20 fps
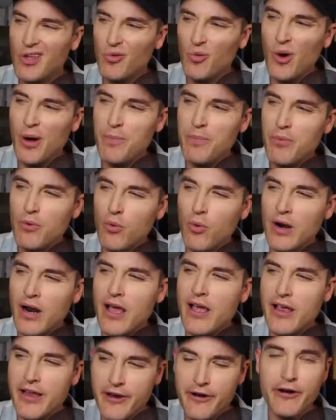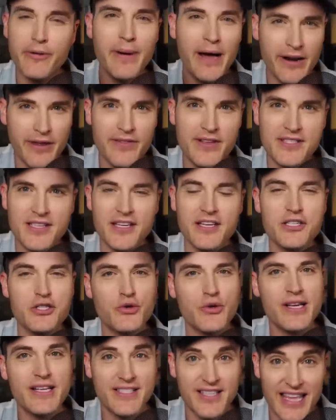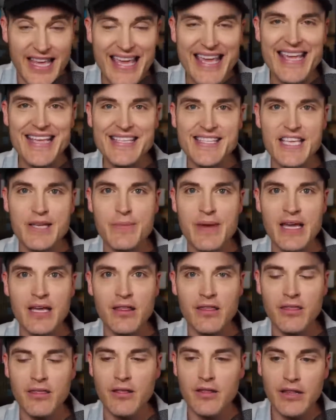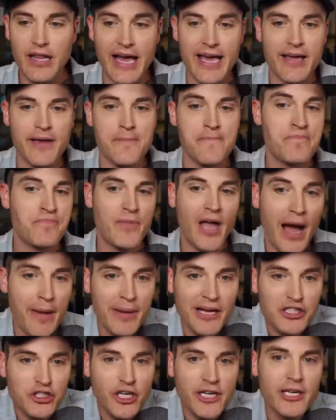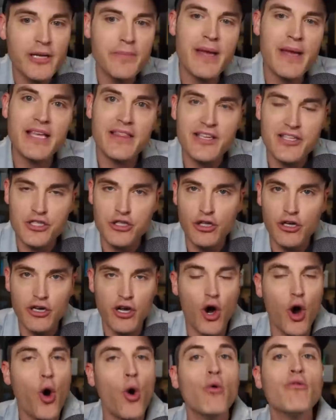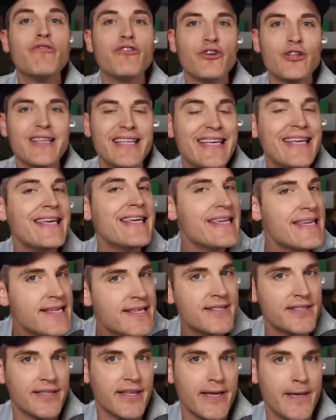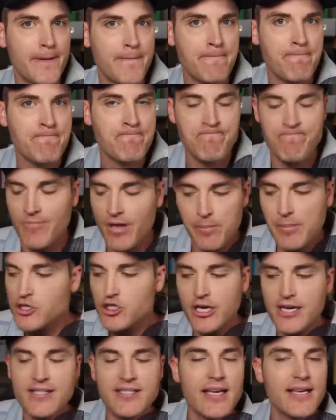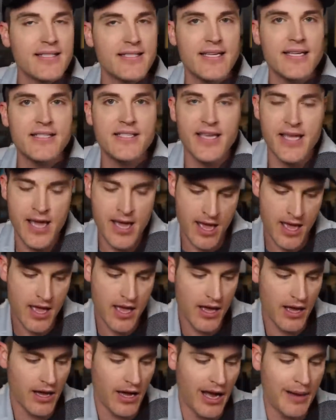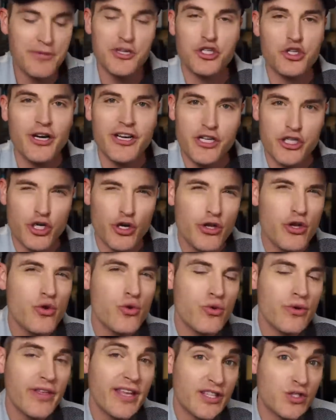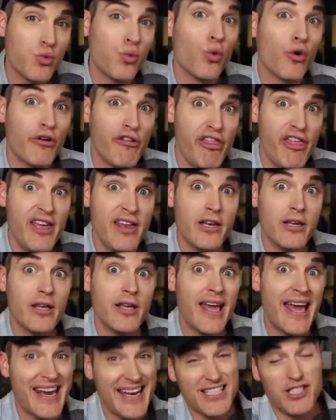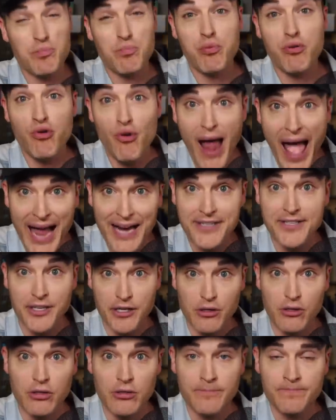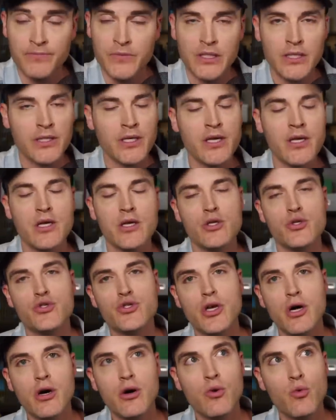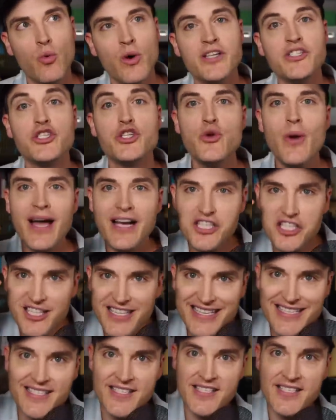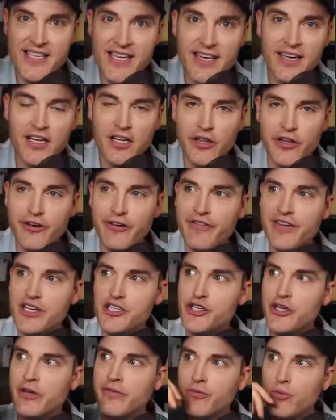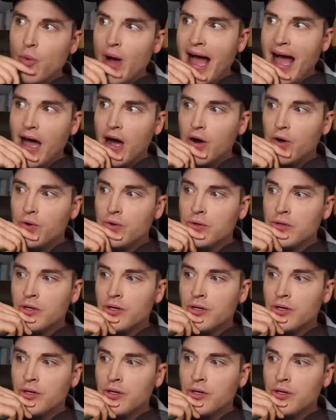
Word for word: what what I hear about in this industry is the easy myth. Like I'm not trying to make this look overly easy. I'm not trying to say it's easy. I'm just trying to show you it's worth it and it's practical. So once you actually see a clear vision of wow,